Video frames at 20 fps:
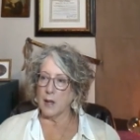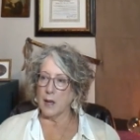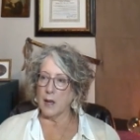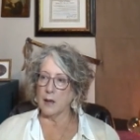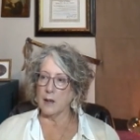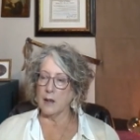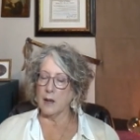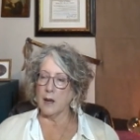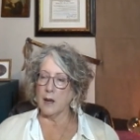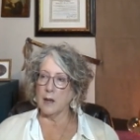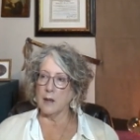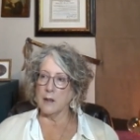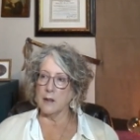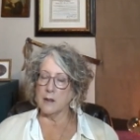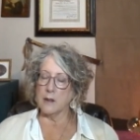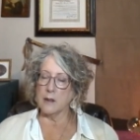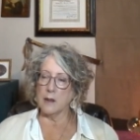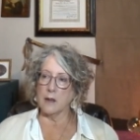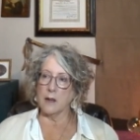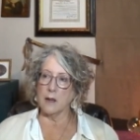
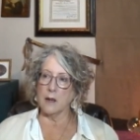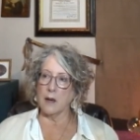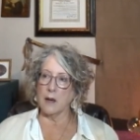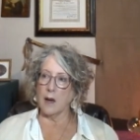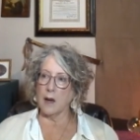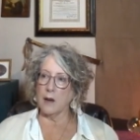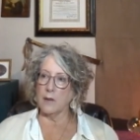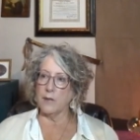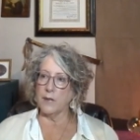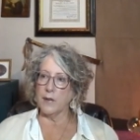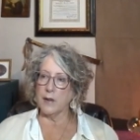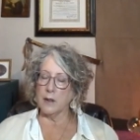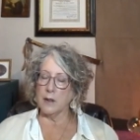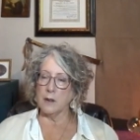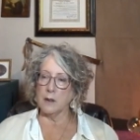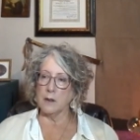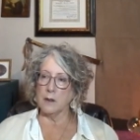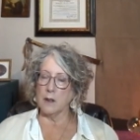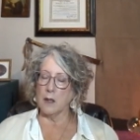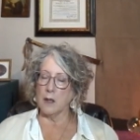And I
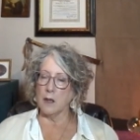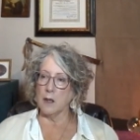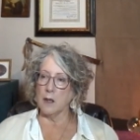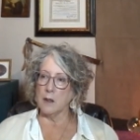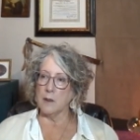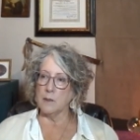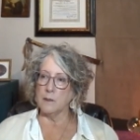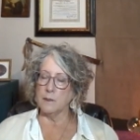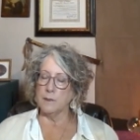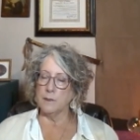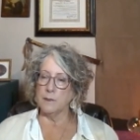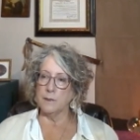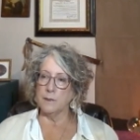feel